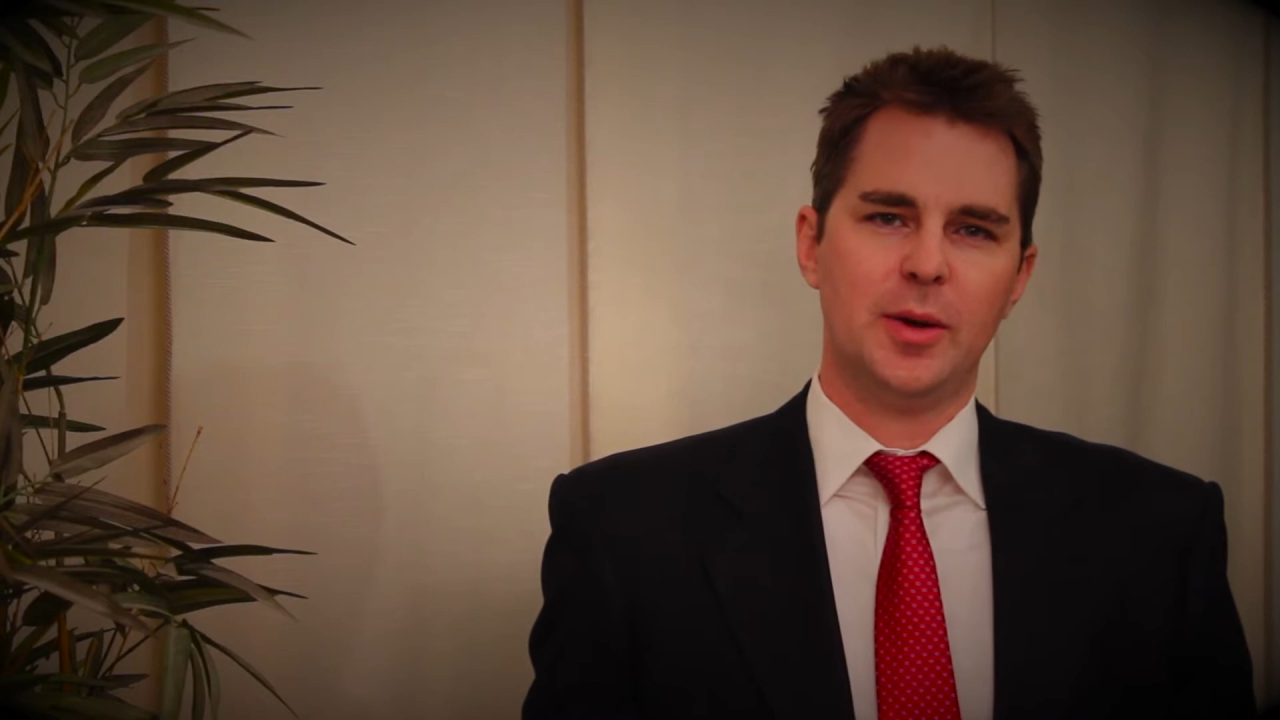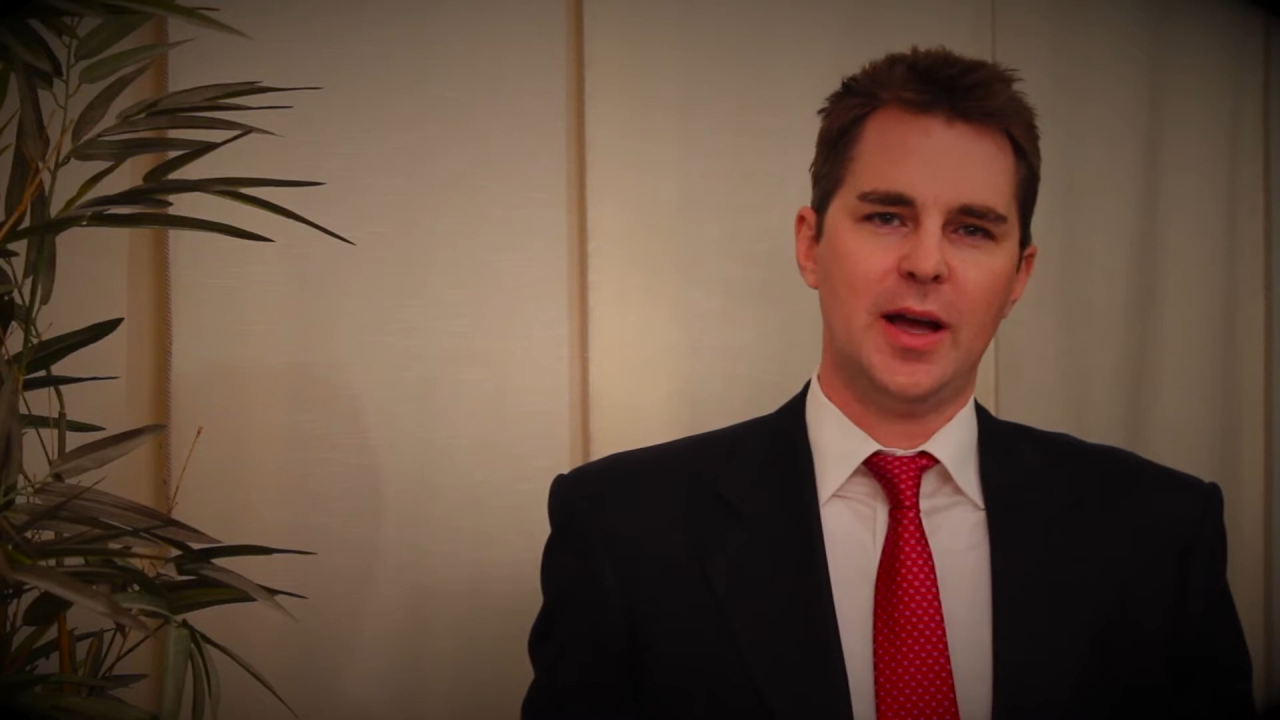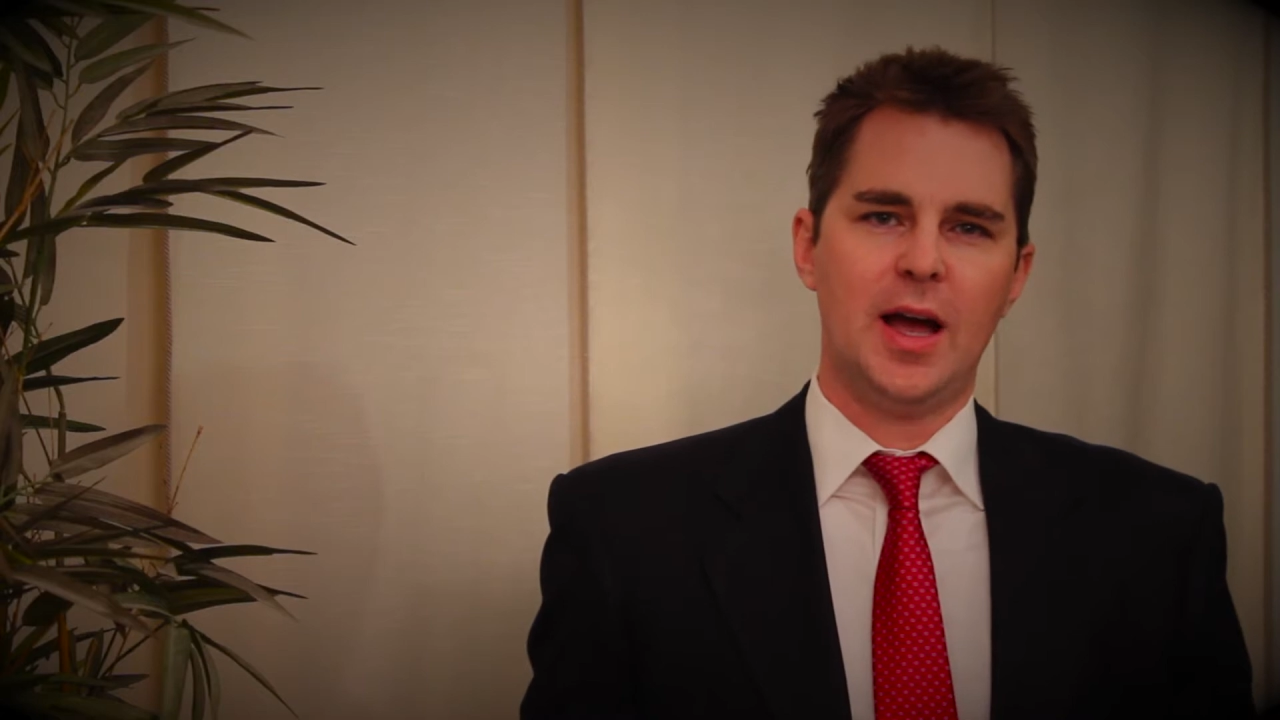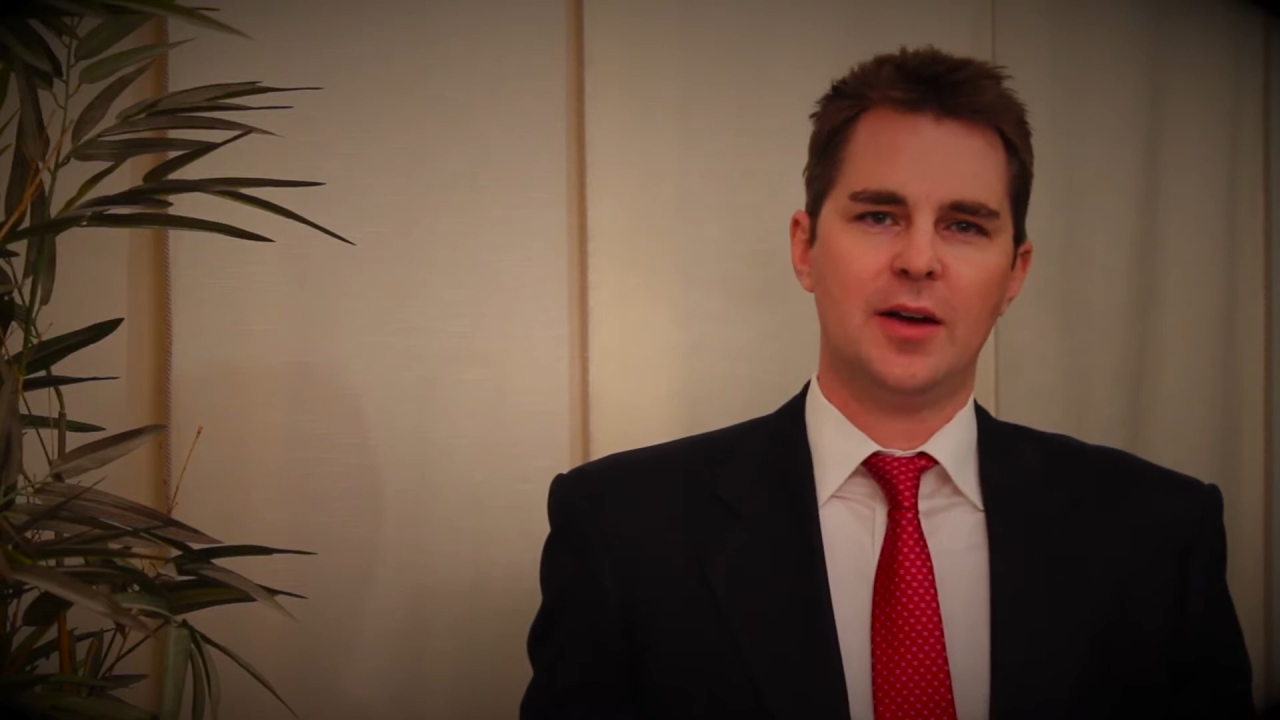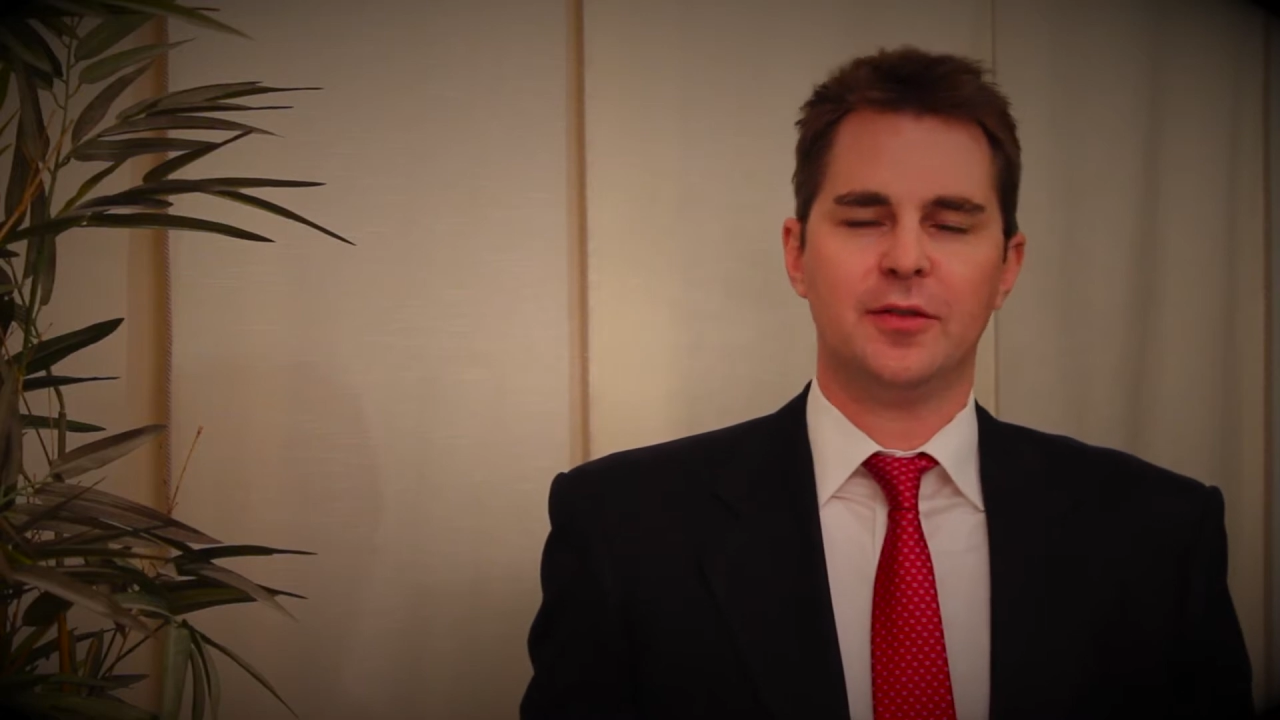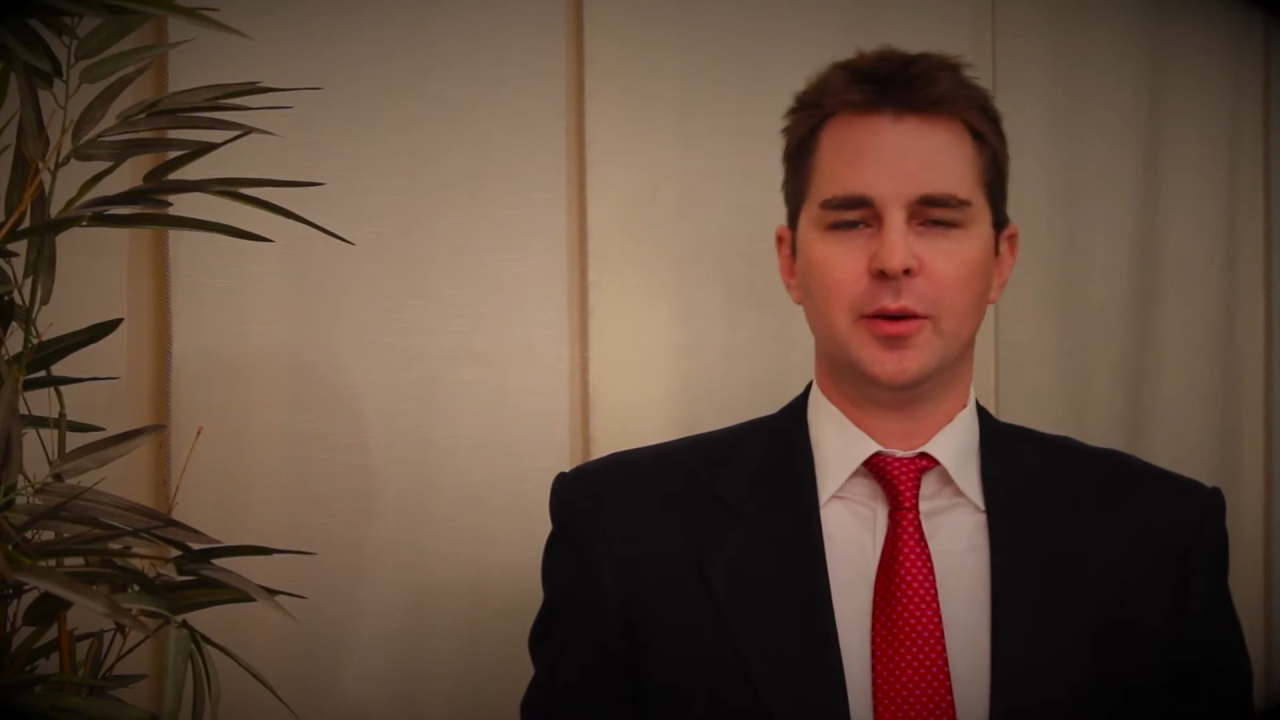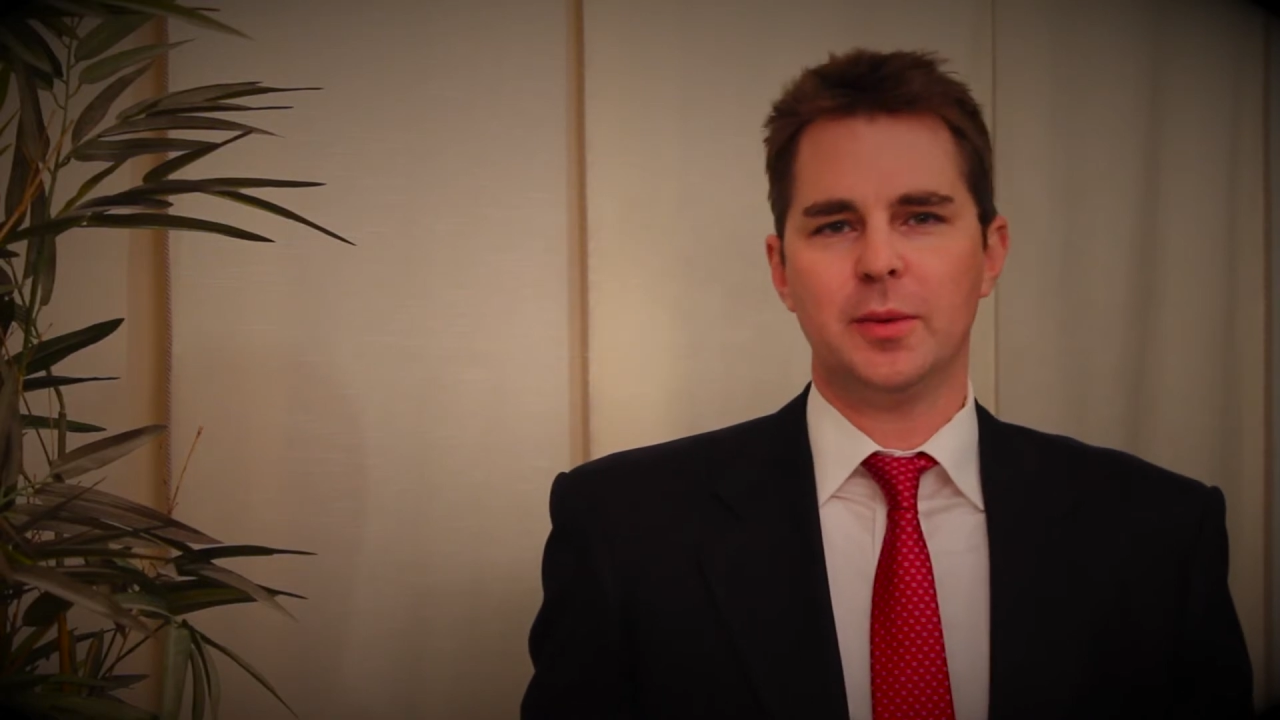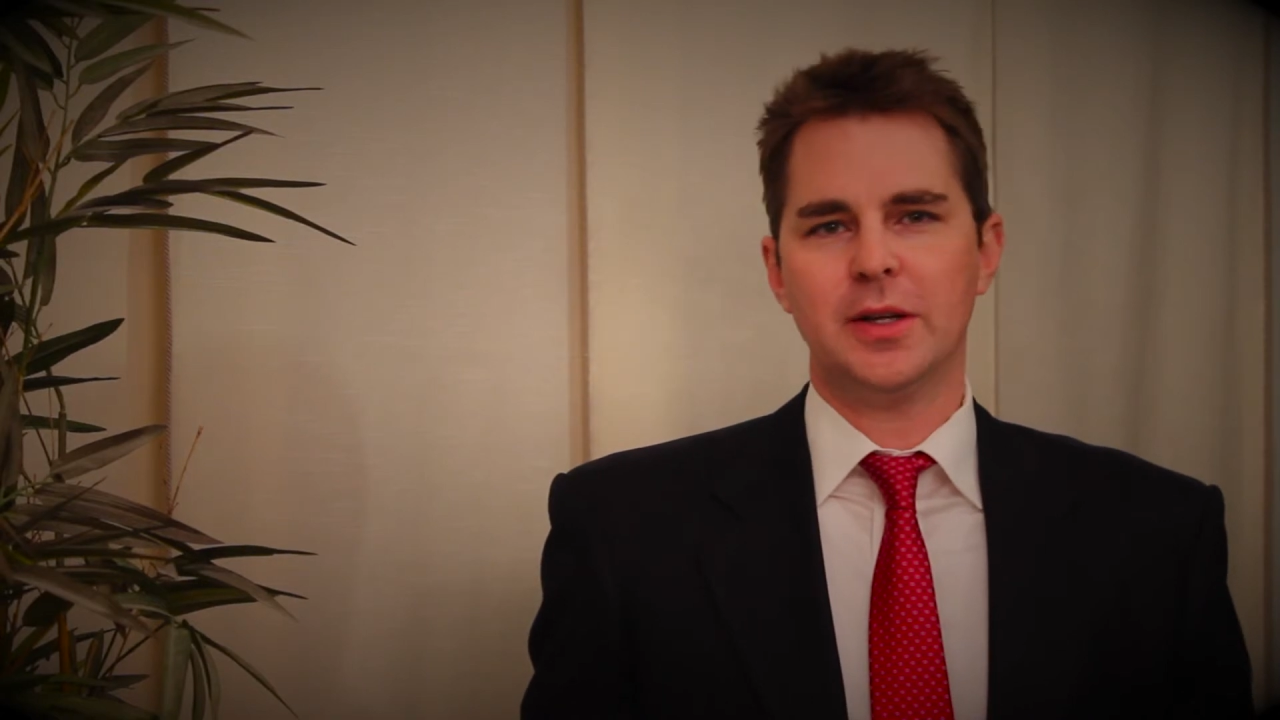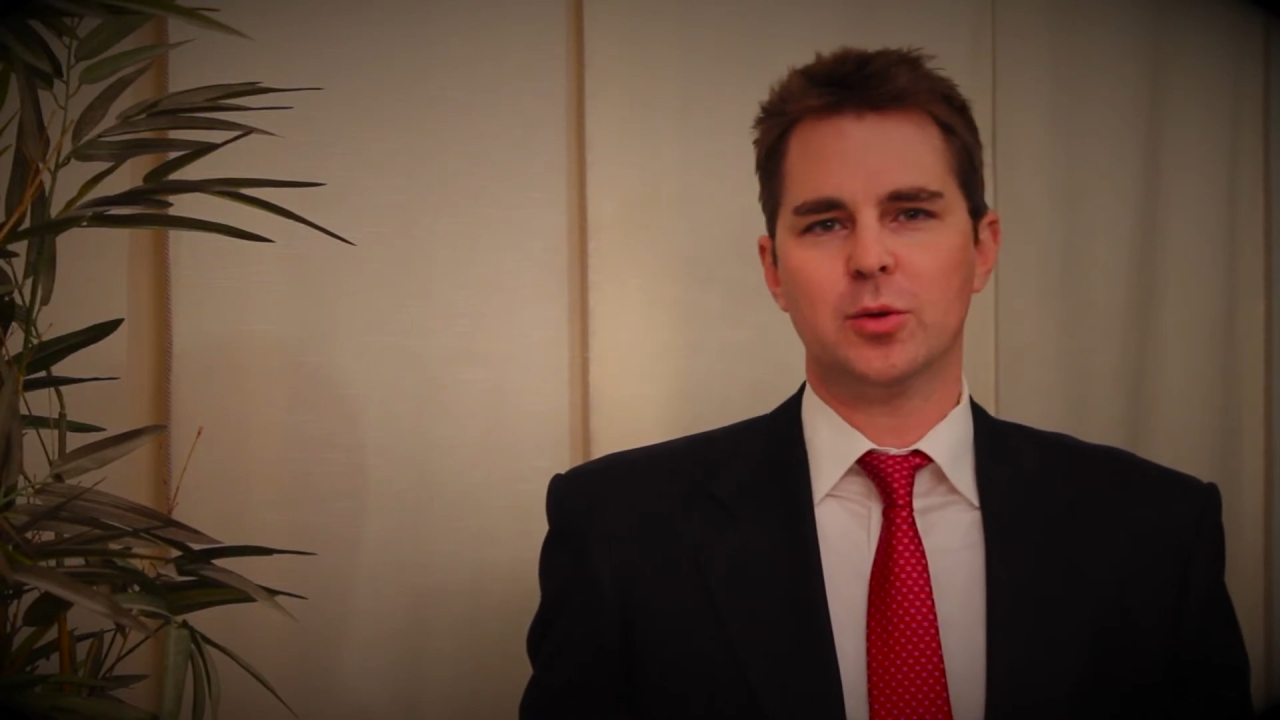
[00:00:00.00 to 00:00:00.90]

behalf on May